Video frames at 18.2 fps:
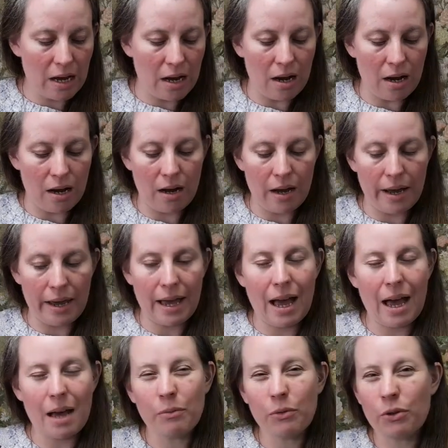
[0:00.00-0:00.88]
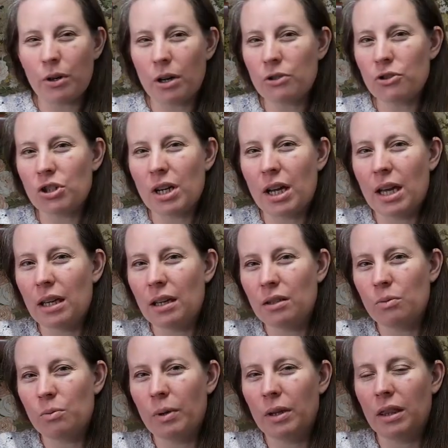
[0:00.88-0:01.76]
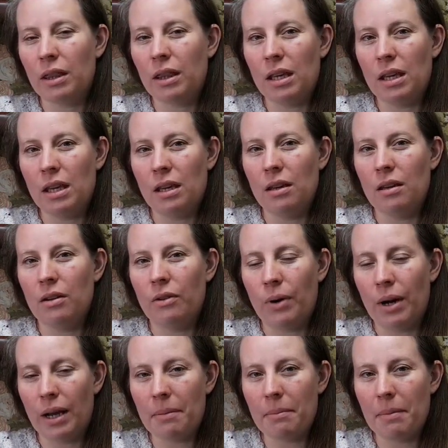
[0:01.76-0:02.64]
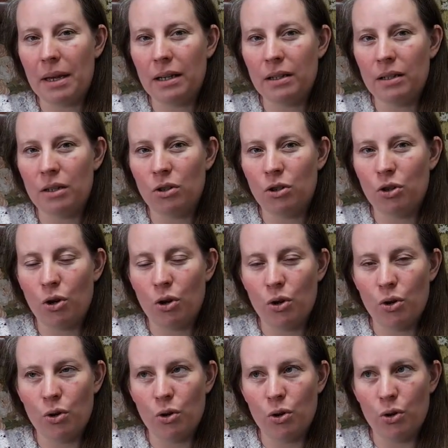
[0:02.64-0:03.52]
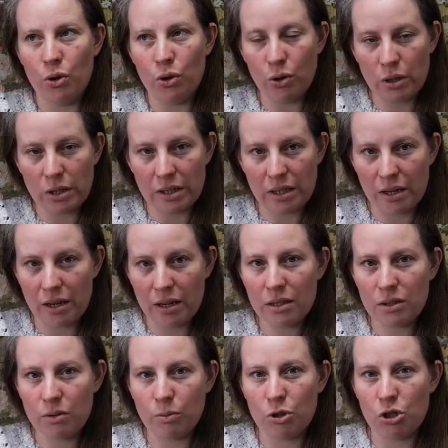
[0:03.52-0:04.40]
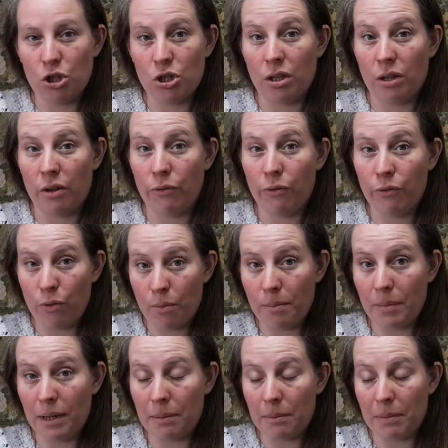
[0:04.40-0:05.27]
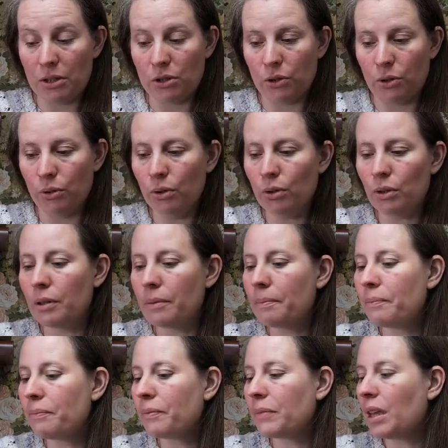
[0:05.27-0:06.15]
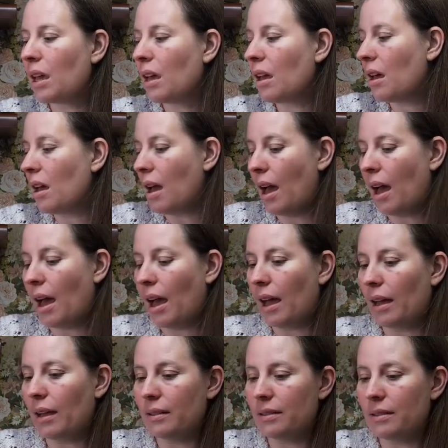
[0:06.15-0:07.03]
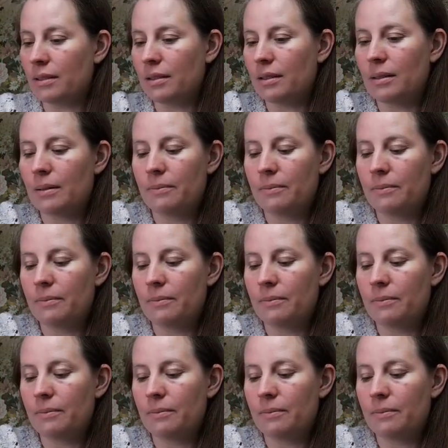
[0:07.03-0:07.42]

I am crocheting it with the recommended hook size, which is a 4mm hook, and